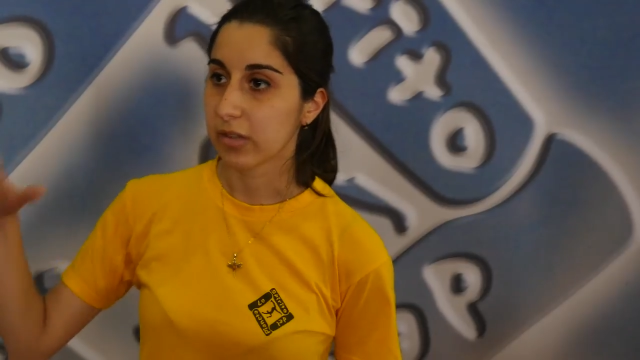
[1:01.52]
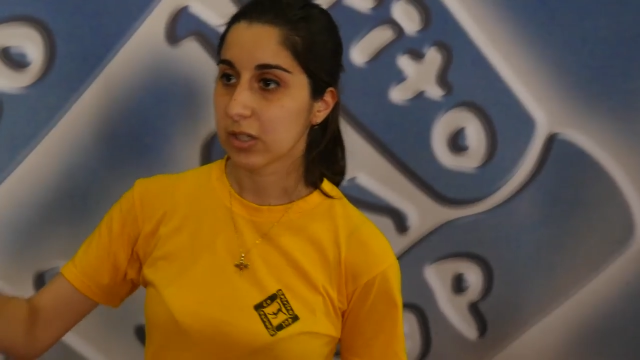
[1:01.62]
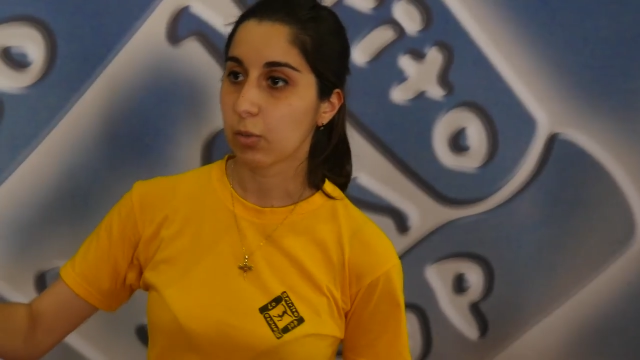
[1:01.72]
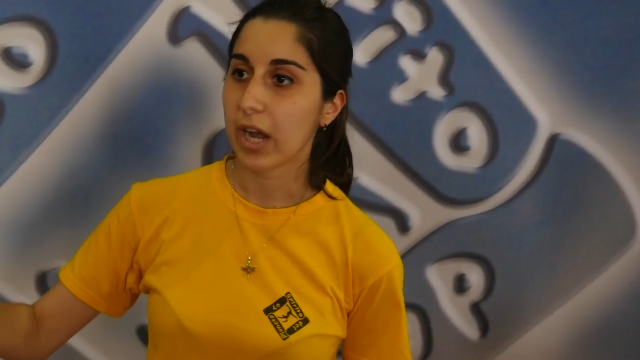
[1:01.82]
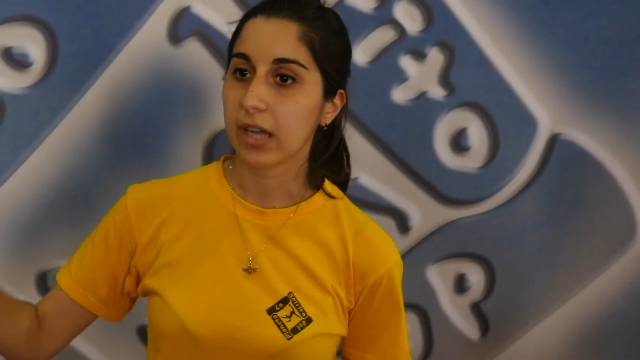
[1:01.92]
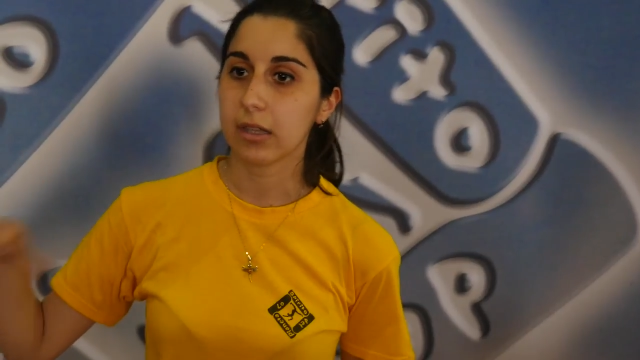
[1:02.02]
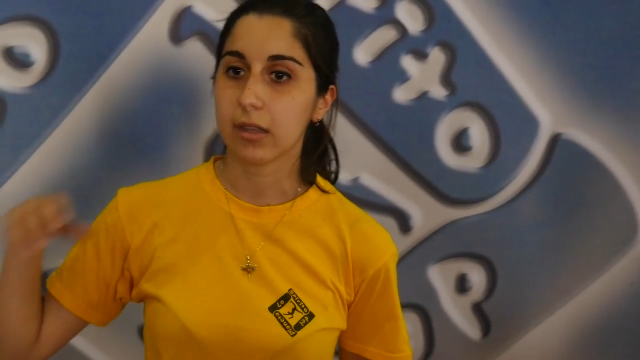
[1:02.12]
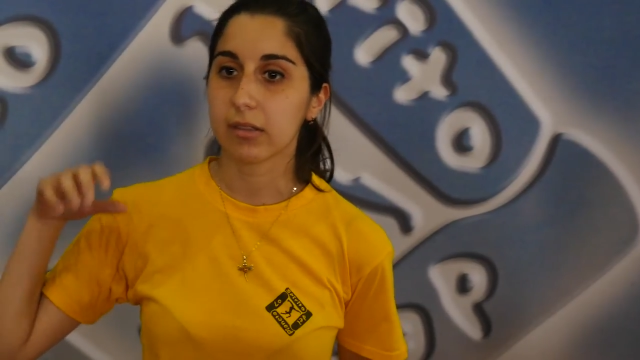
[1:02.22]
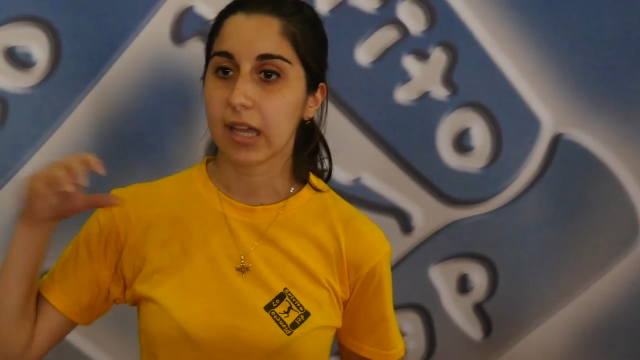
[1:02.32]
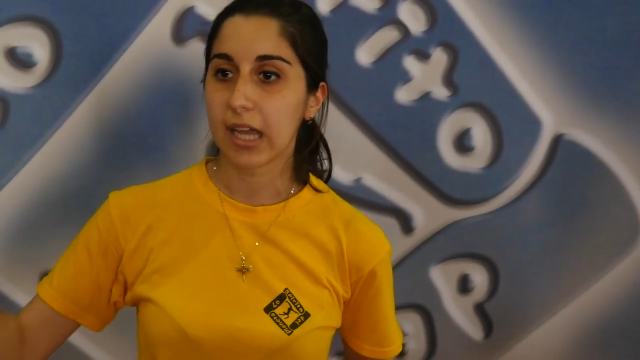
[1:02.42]
this way
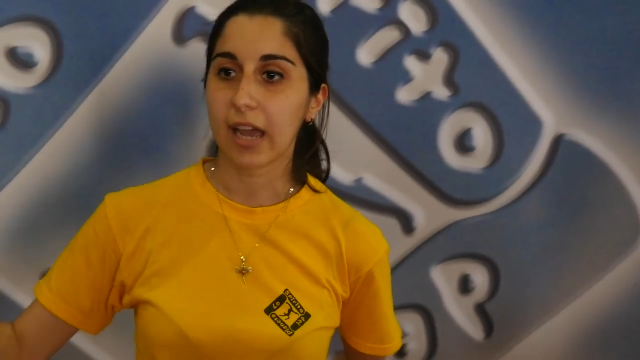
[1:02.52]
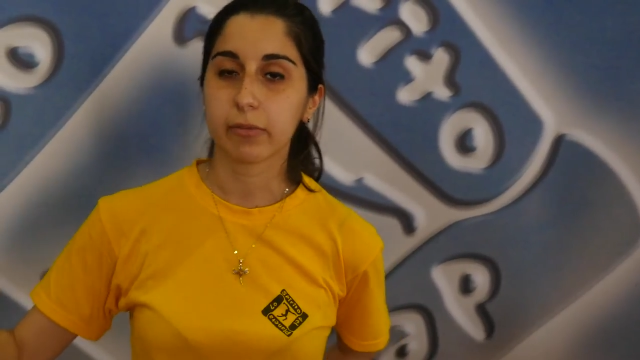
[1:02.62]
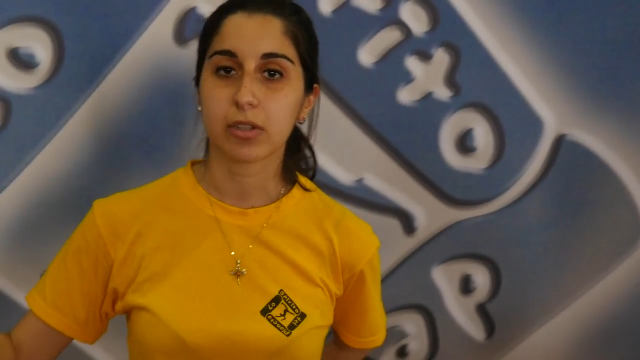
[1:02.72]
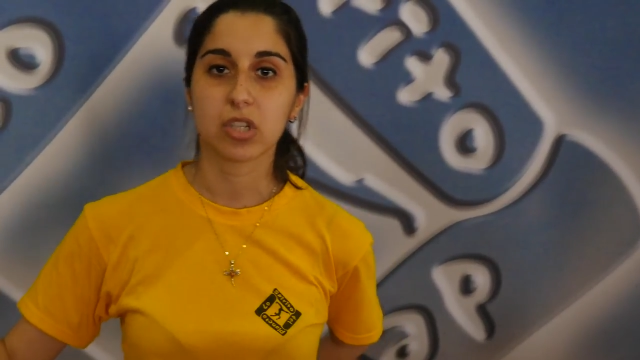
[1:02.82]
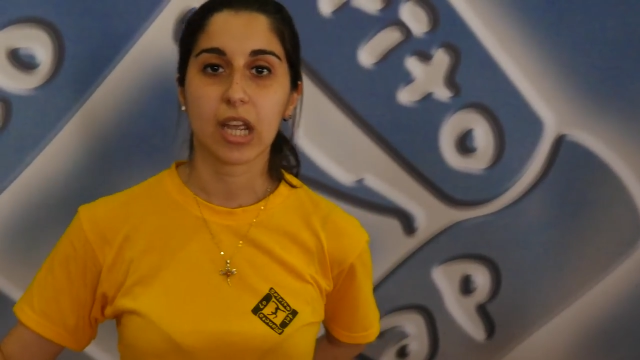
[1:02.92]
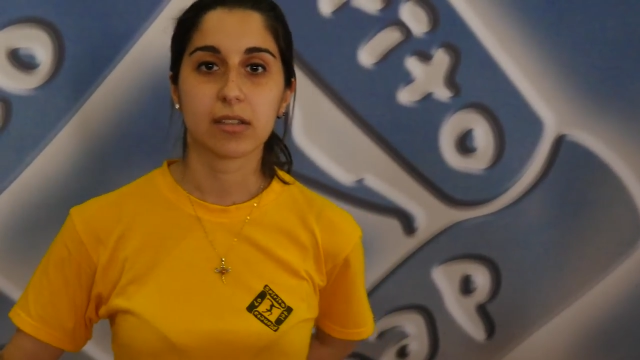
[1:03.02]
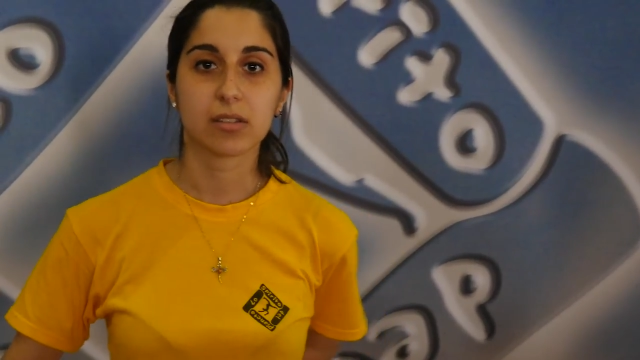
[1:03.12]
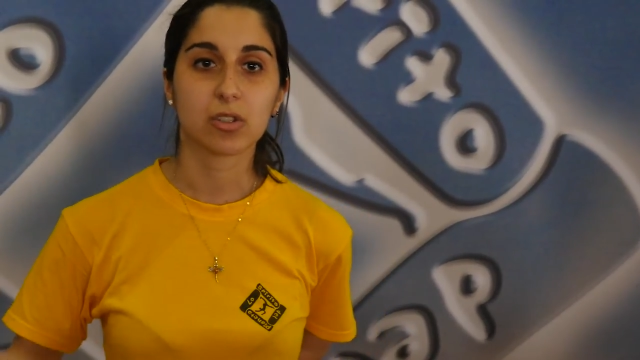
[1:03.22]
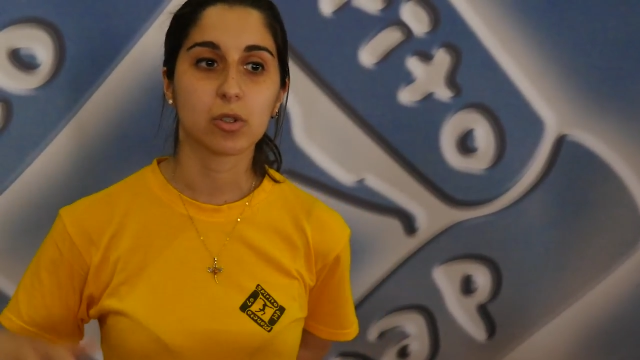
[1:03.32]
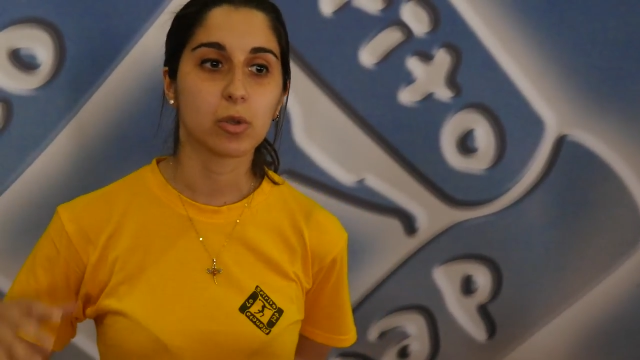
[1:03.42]
they have the
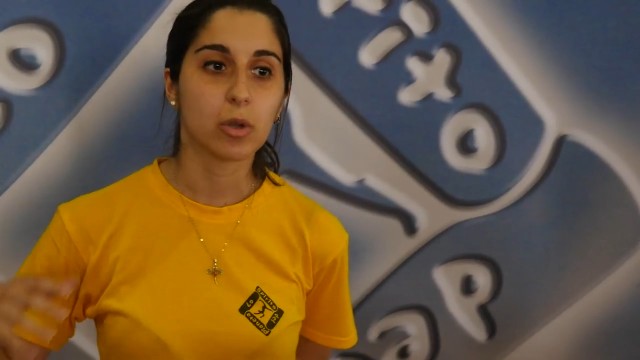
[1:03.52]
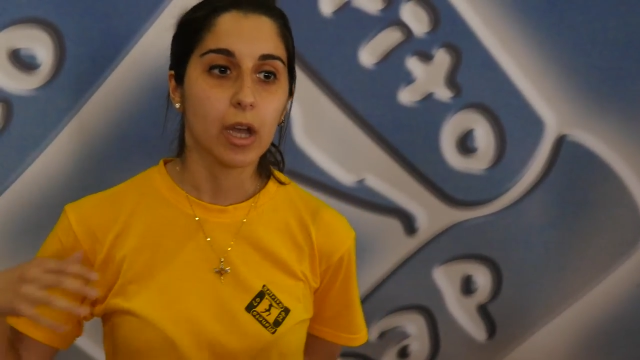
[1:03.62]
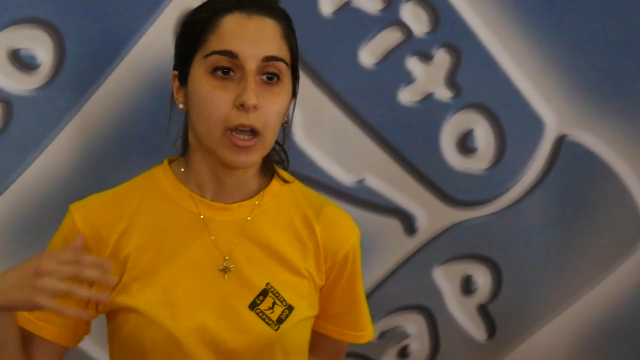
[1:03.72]
chance to